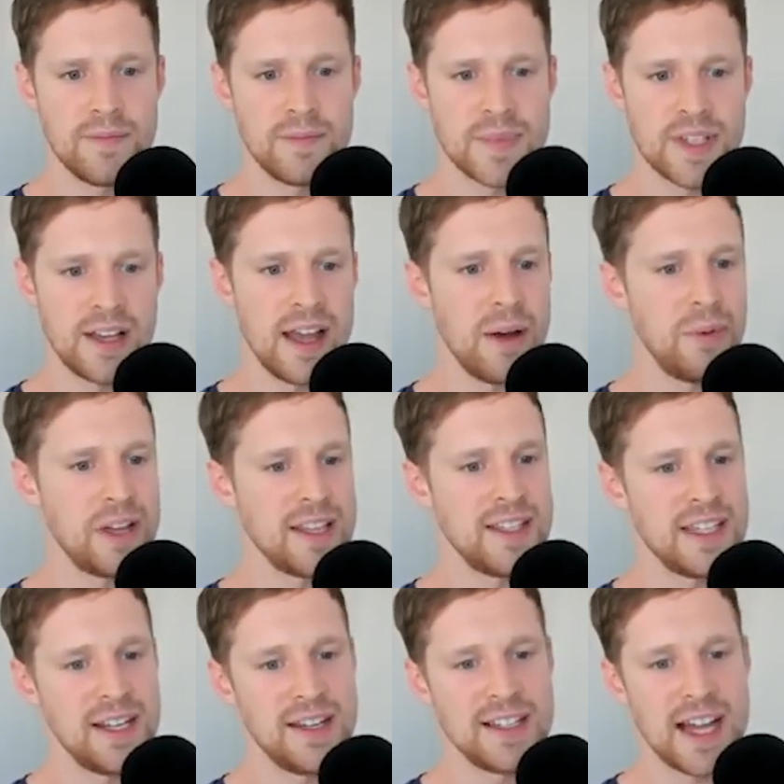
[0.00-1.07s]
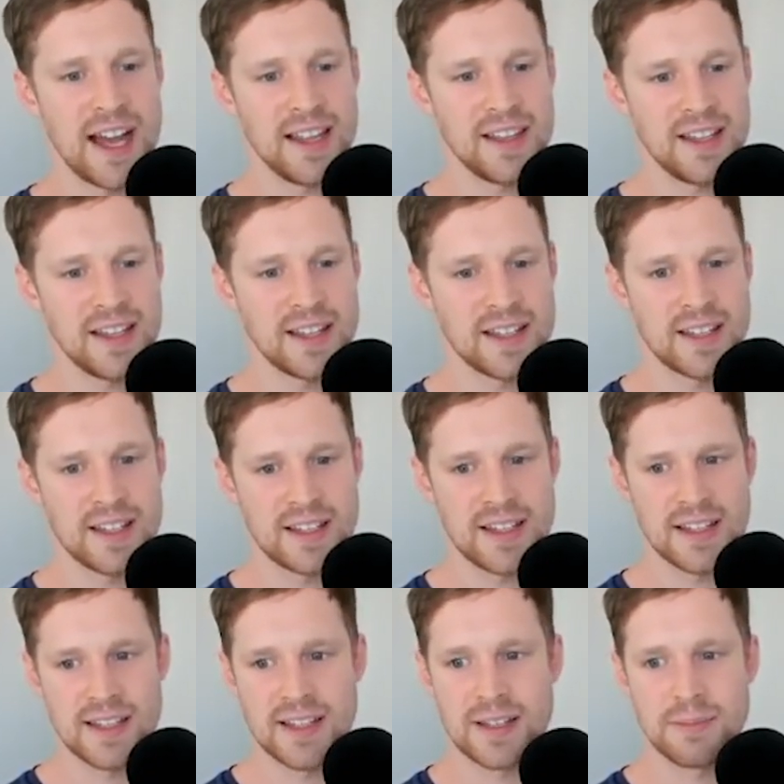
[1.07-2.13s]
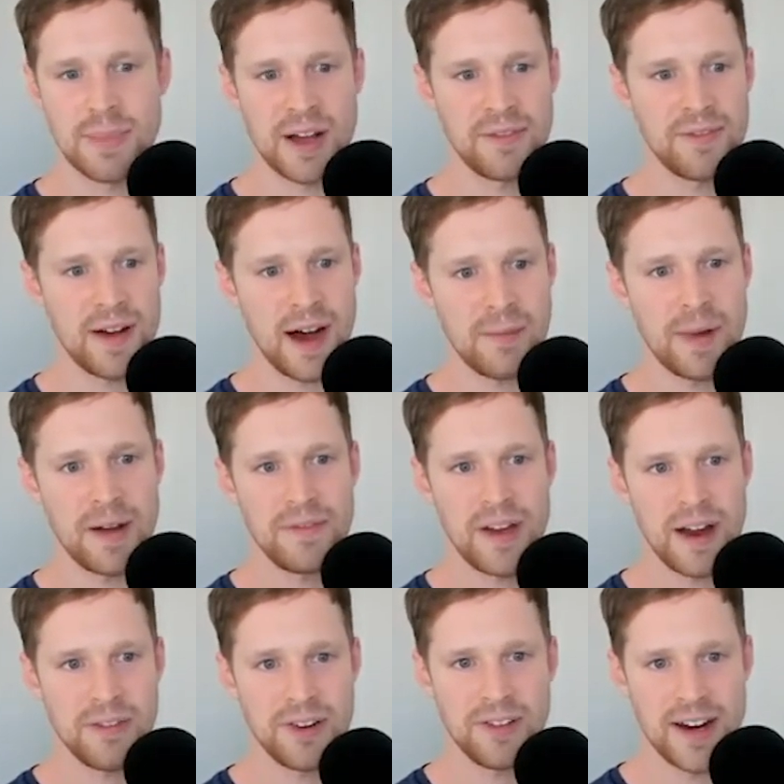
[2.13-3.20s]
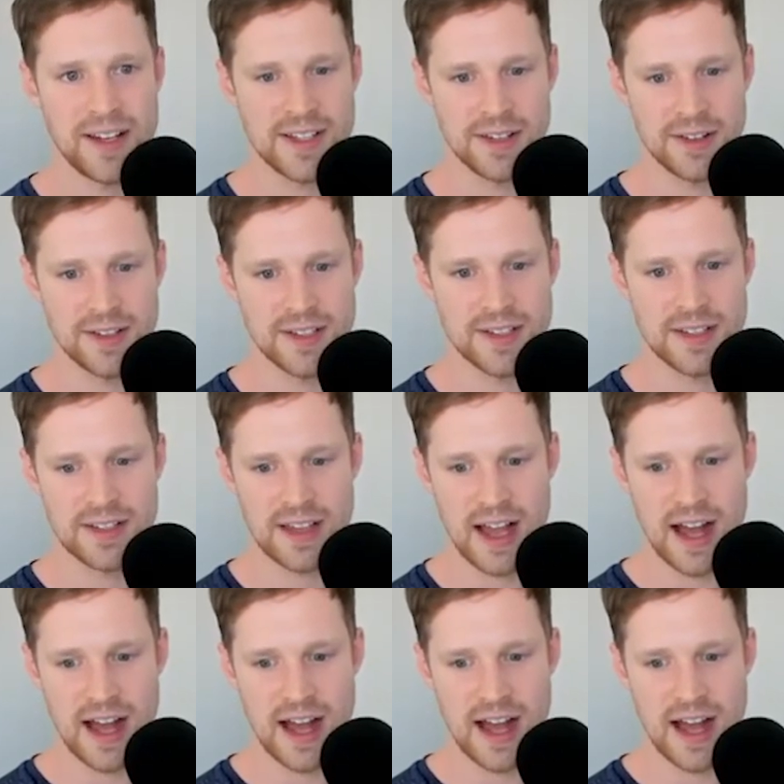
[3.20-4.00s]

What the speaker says: So yeah, we continue to add this. This is by far my favorite resource.